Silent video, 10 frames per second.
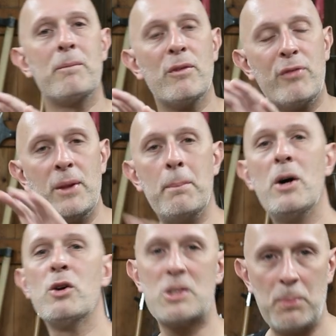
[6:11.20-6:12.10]
for the
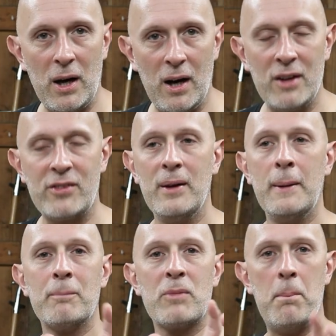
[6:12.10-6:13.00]
most part,
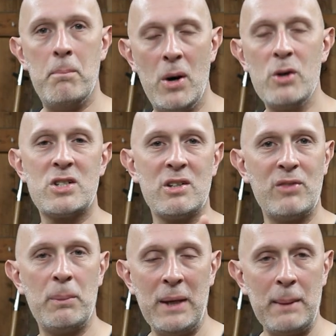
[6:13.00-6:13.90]
most of
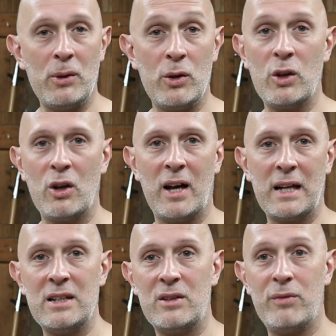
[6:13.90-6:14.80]
the people who you're
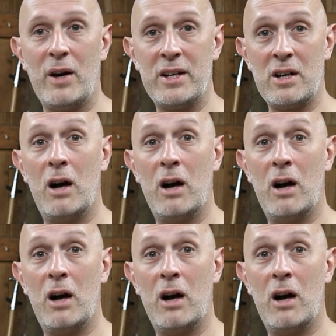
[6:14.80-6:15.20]
likely to fight